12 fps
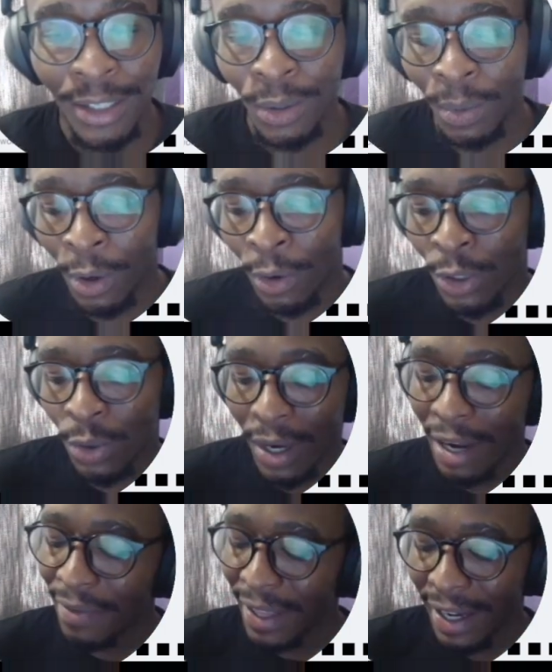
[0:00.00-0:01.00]
So we're going to
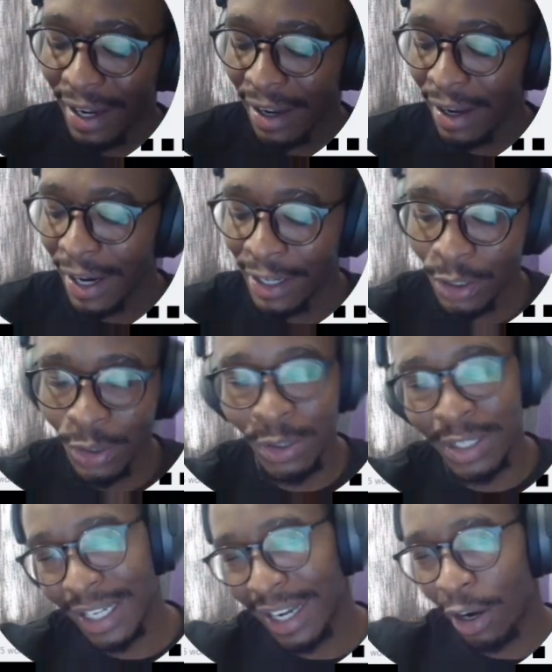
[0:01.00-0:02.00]
have the car, and it's going
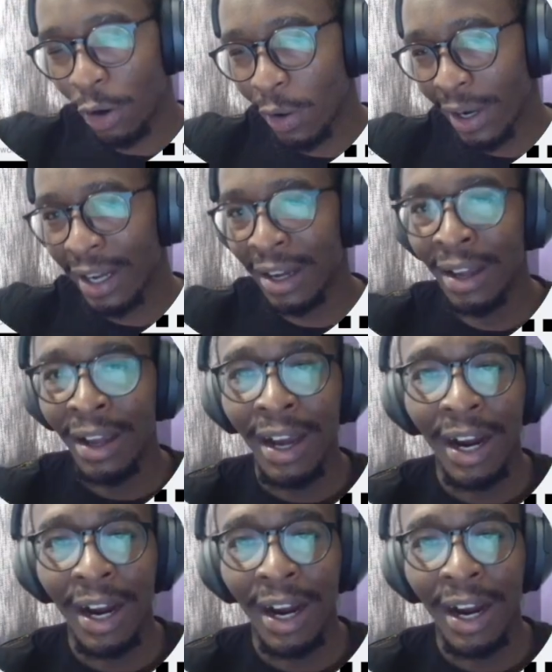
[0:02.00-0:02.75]
to take a corner,